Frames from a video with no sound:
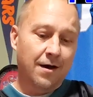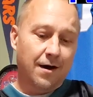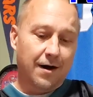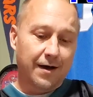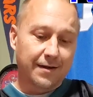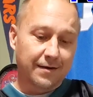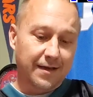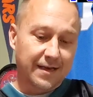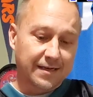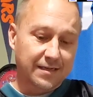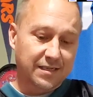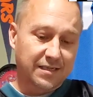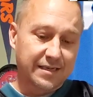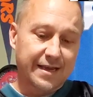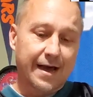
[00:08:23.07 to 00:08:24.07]
I like
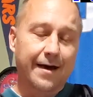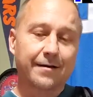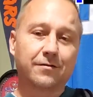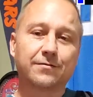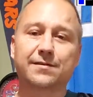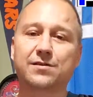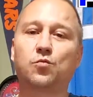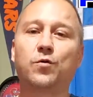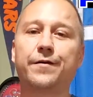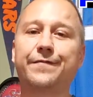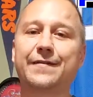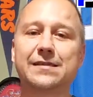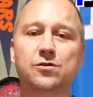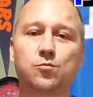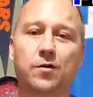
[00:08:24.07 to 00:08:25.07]
Seattle to win
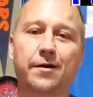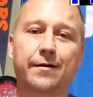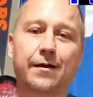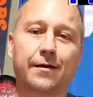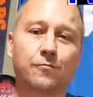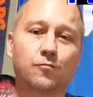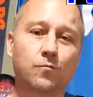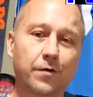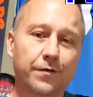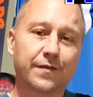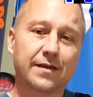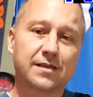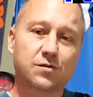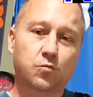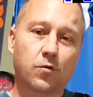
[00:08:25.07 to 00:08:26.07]
this one and win
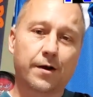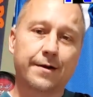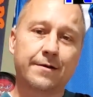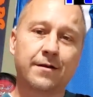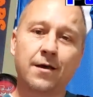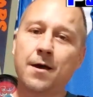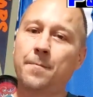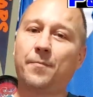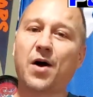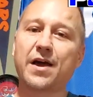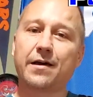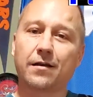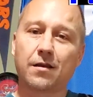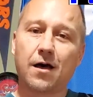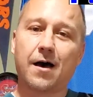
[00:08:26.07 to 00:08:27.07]
this one by
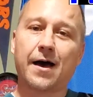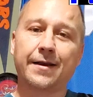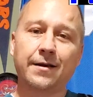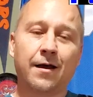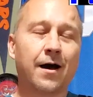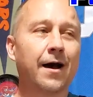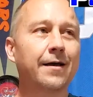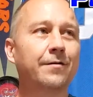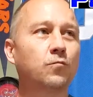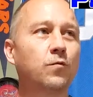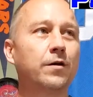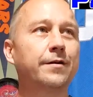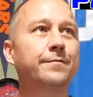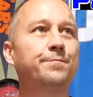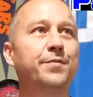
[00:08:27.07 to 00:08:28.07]
a lot. I
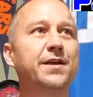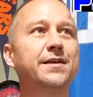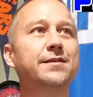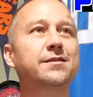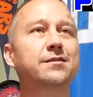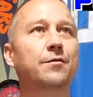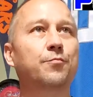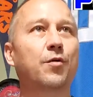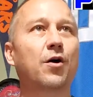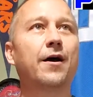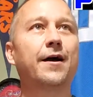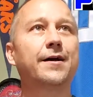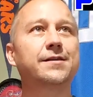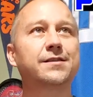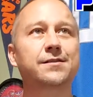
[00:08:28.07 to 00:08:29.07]
would be
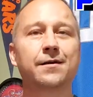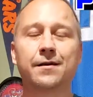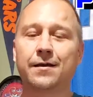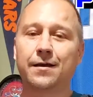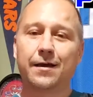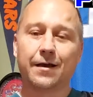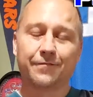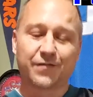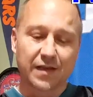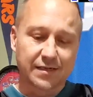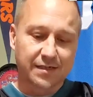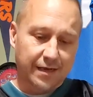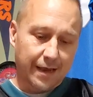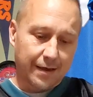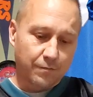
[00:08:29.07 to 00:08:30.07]
surprised if this
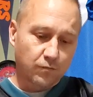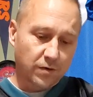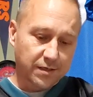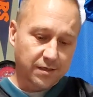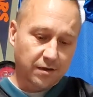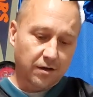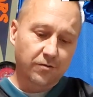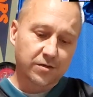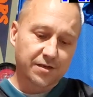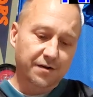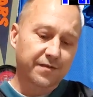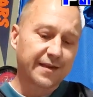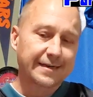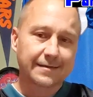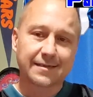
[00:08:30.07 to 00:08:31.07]
game was closer
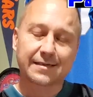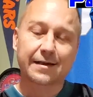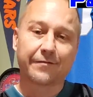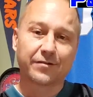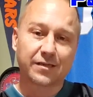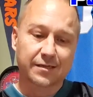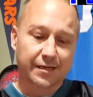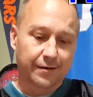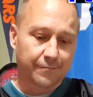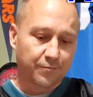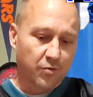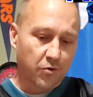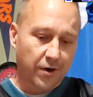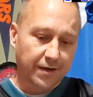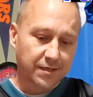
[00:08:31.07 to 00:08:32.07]
than 17
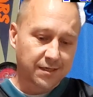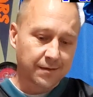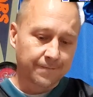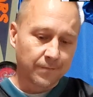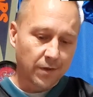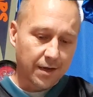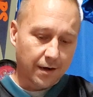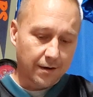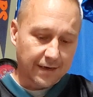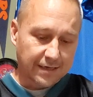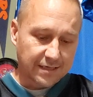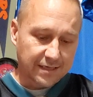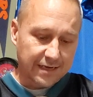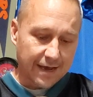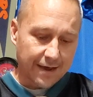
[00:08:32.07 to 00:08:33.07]
points. I like
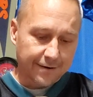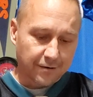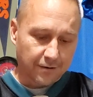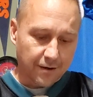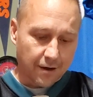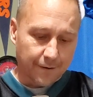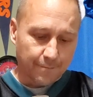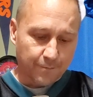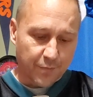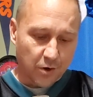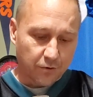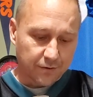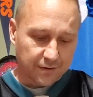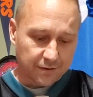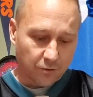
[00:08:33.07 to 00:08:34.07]
Seattle on
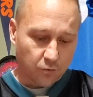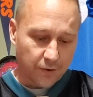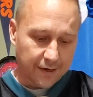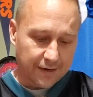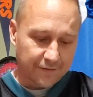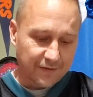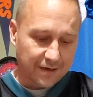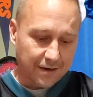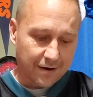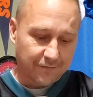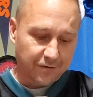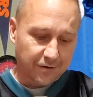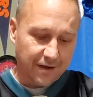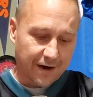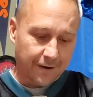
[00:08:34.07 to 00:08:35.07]
both the win and the
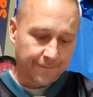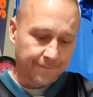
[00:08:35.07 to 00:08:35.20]
cover there.